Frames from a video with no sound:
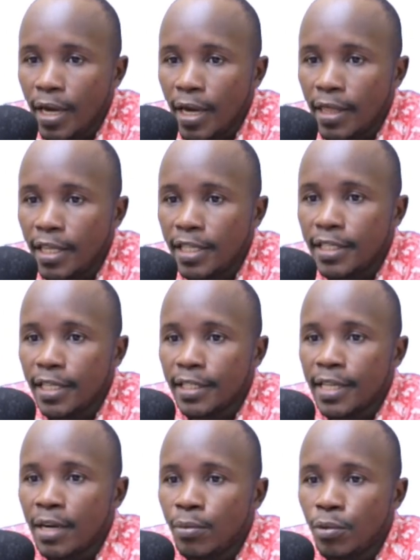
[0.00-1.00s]
and this
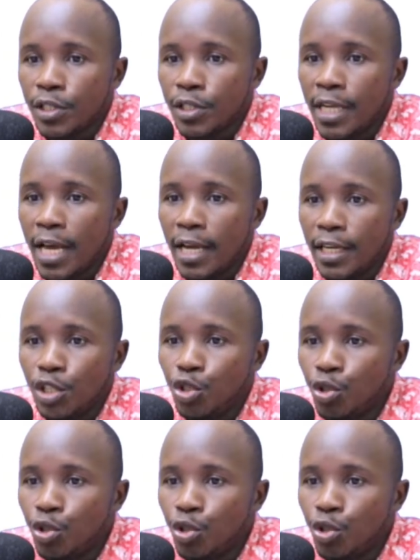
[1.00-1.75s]
exam was done in